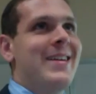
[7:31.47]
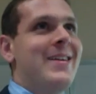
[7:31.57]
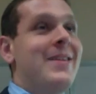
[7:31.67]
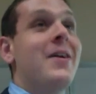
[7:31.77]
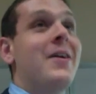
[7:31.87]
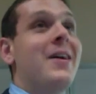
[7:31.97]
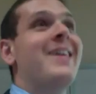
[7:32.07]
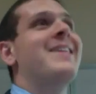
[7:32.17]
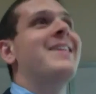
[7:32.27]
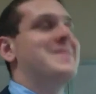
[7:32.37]

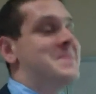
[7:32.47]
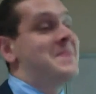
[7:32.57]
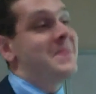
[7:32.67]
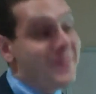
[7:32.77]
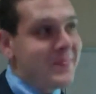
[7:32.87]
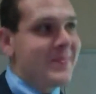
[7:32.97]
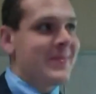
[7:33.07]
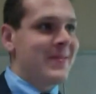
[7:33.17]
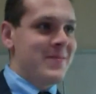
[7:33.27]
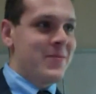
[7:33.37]
yeah,
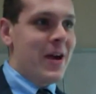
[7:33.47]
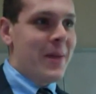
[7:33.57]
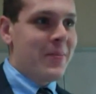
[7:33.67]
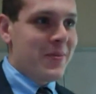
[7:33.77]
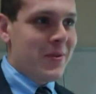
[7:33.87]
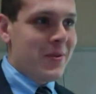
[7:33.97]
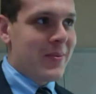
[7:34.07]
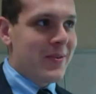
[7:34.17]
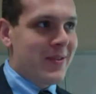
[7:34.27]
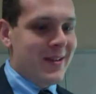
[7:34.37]
perhaps,
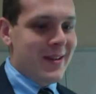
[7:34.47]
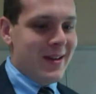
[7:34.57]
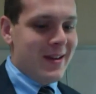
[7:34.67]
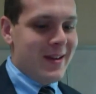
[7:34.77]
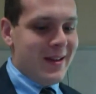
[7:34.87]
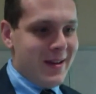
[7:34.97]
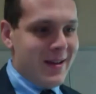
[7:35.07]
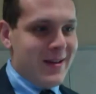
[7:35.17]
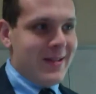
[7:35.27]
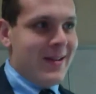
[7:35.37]
perhaps.
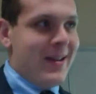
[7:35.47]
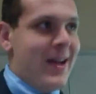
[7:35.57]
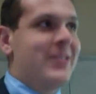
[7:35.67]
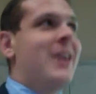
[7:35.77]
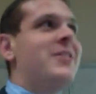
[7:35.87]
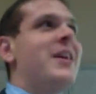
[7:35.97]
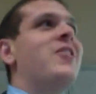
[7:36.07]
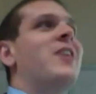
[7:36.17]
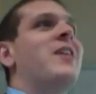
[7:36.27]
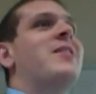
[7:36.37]
Yeah, I was, I was
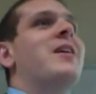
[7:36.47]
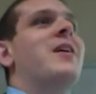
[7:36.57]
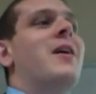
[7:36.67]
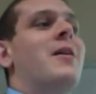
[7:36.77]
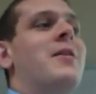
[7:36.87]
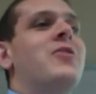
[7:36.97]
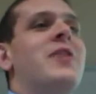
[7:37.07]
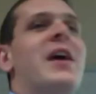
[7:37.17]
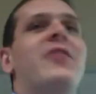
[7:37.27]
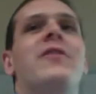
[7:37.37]
actually at the uh, the
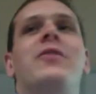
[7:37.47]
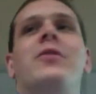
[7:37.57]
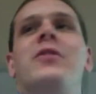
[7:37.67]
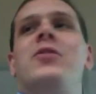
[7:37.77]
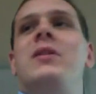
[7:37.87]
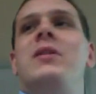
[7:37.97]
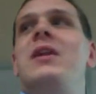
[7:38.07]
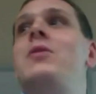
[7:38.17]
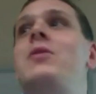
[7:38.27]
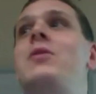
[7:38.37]
international festival this weekend. Did
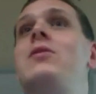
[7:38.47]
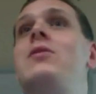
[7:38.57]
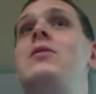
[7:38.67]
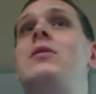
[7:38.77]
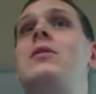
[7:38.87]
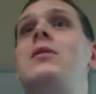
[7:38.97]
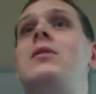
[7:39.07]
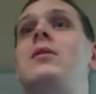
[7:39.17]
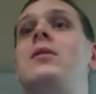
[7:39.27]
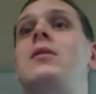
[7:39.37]
anyone go?
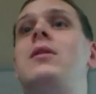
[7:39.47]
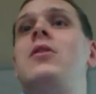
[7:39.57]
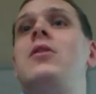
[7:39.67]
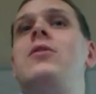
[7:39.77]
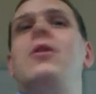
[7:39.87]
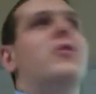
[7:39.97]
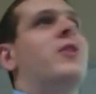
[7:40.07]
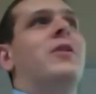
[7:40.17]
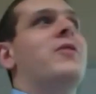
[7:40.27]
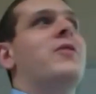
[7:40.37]
It was oh, you're
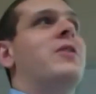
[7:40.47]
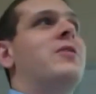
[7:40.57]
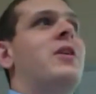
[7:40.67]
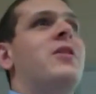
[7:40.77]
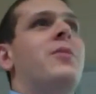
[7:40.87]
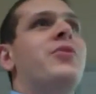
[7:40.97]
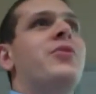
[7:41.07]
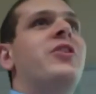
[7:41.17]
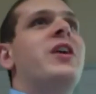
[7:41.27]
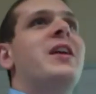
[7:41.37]
studying files. It, the
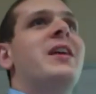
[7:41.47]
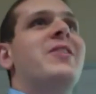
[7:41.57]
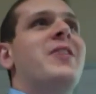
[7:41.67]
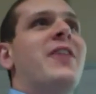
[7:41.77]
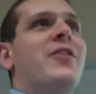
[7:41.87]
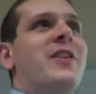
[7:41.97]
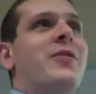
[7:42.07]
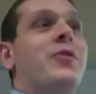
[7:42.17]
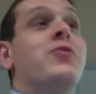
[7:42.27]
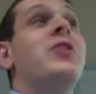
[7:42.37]
Brazilian International Festival
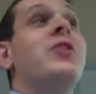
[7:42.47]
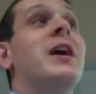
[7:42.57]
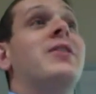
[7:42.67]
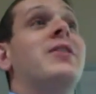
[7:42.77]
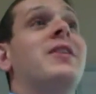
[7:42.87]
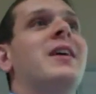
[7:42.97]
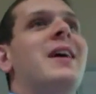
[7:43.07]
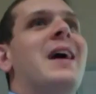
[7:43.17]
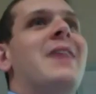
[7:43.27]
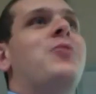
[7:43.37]
is really nice,
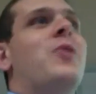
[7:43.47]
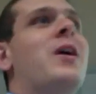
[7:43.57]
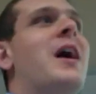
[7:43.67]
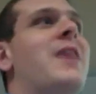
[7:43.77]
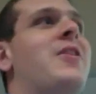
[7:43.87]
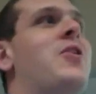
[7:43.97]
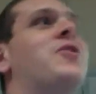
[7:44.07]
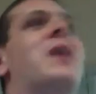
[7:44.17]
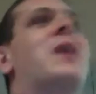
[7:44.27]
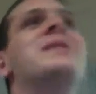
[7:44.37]
and this one guy had a huge
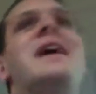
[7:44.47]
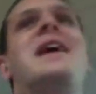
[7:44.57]
"come and take